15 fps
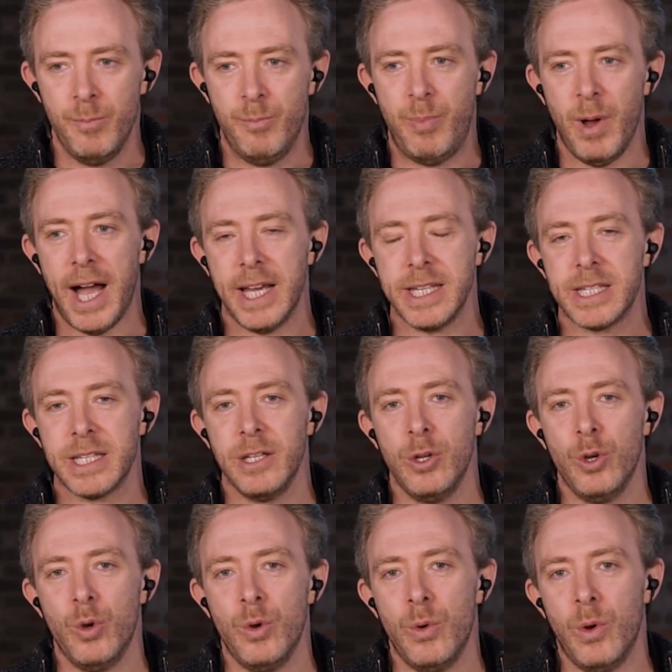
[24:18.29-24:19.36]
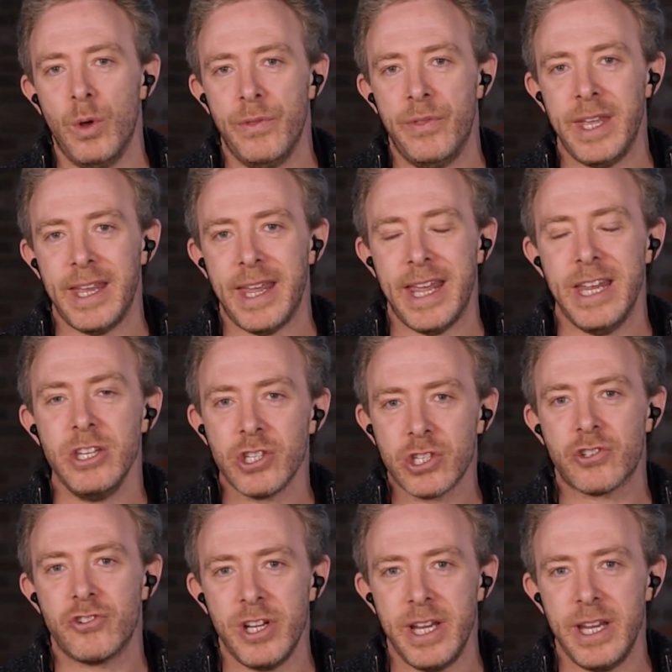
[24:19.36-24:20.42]
but the
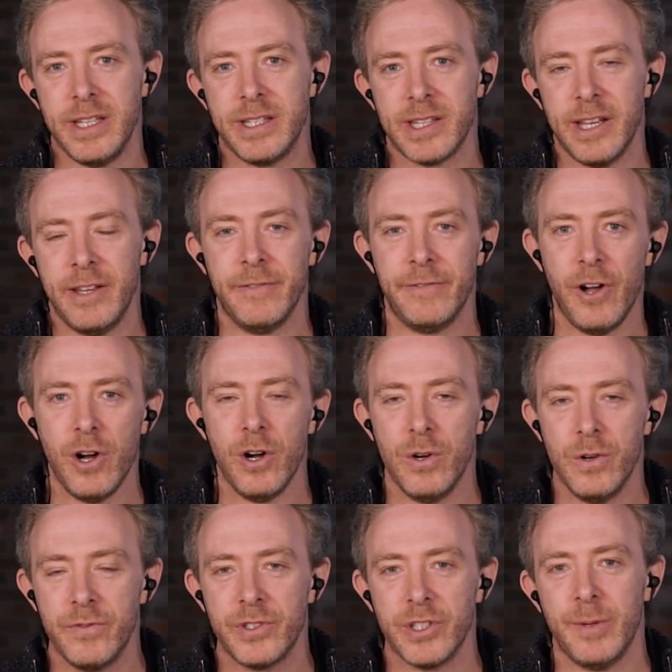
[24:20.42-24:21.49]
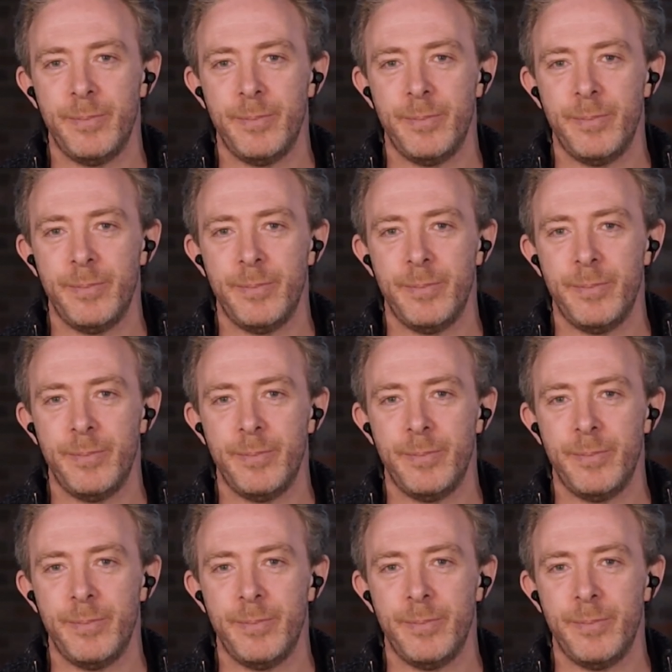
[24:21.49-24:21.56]
industries involved are